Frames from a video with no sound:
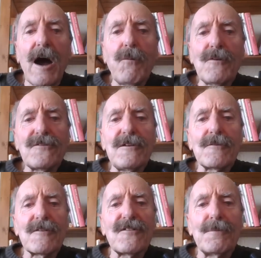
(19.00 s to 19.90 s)
I want to
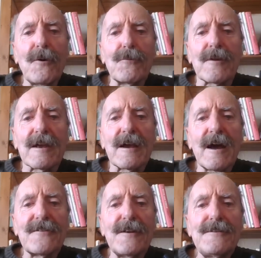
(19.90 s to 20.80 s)
look this morning
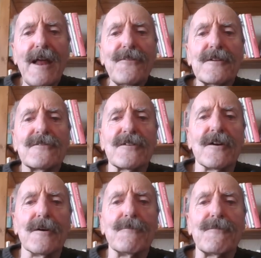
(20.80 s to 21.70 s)
at another
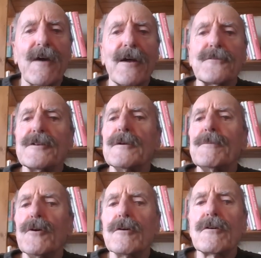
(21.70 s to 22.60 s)
term found in the
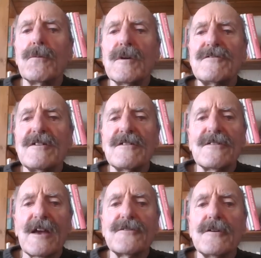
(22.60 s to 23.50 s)
book, which is
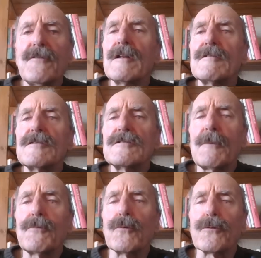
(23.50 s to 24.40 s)
that of
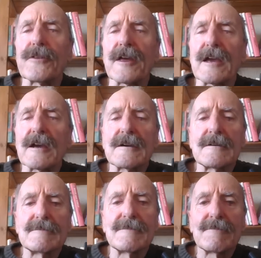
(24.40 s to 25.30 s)
doublethink.
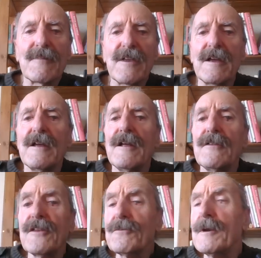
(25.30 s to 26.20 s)

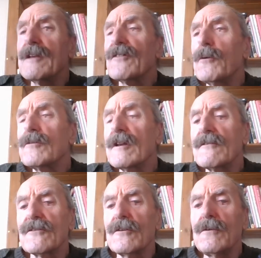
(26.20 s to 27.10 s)
This means
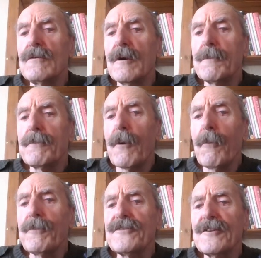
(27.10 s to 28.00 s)
holding two
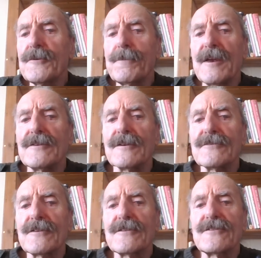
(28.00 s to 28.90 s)
opposite
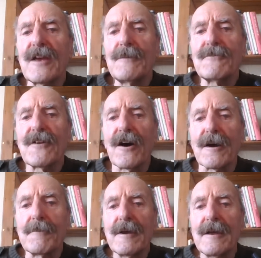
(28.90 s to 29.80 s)
opinions at the same
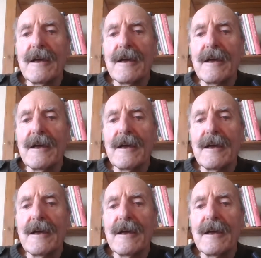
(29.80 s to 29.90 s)
time